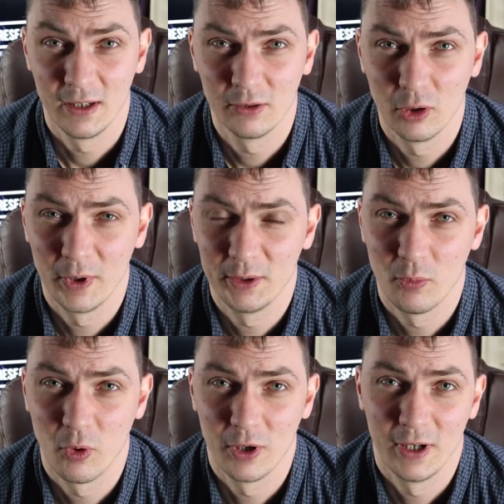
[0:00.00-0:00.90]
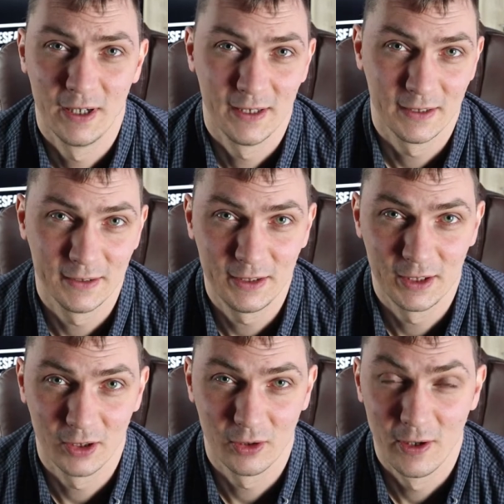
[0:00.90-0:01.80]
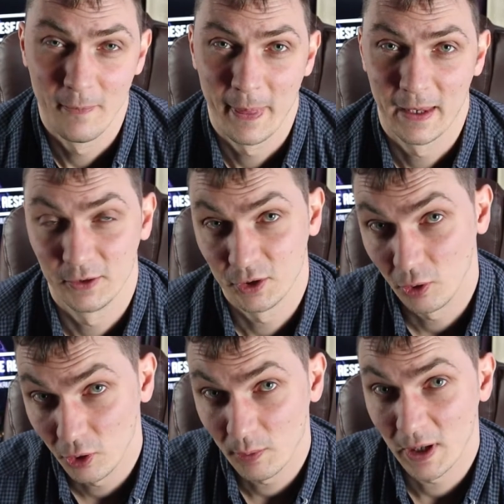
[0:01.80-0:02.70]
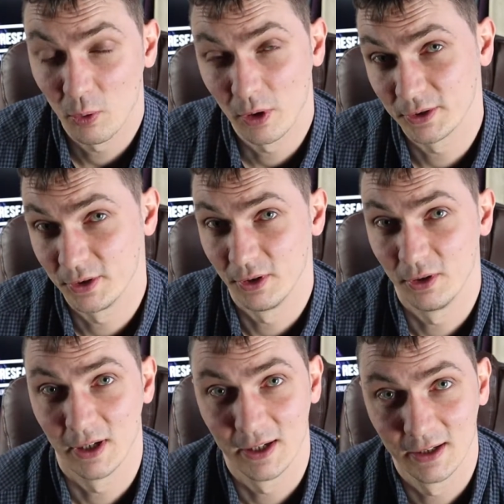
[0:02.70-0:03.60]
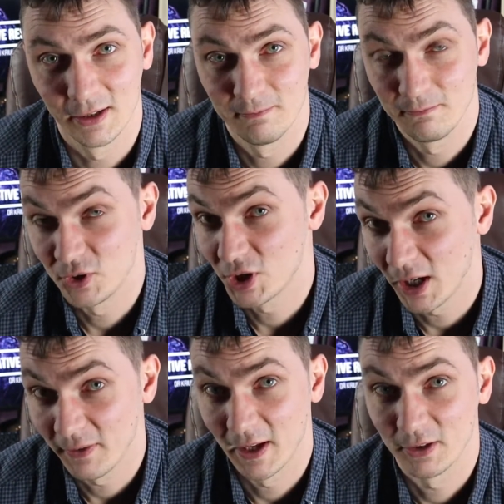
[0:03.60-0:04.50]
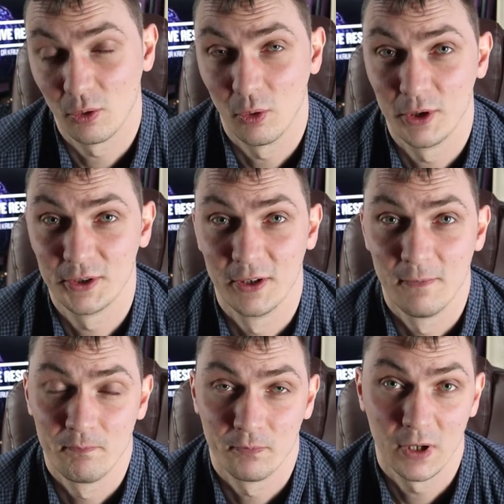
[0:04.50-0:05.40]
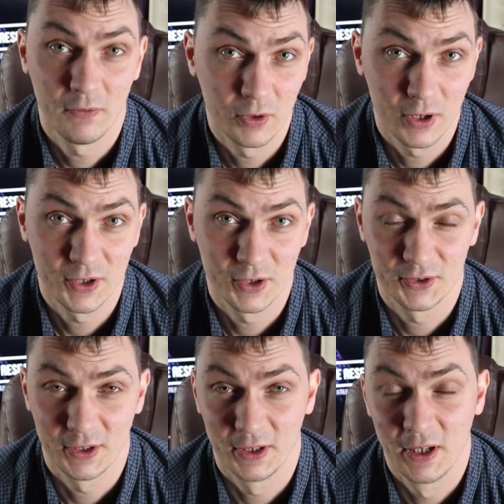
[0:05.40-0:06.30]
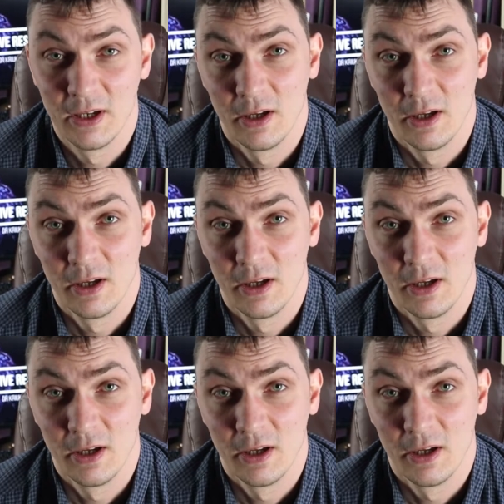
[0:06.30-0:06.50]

in a little bit more detail. Uh, so you may want to uh, check that course if you're interested.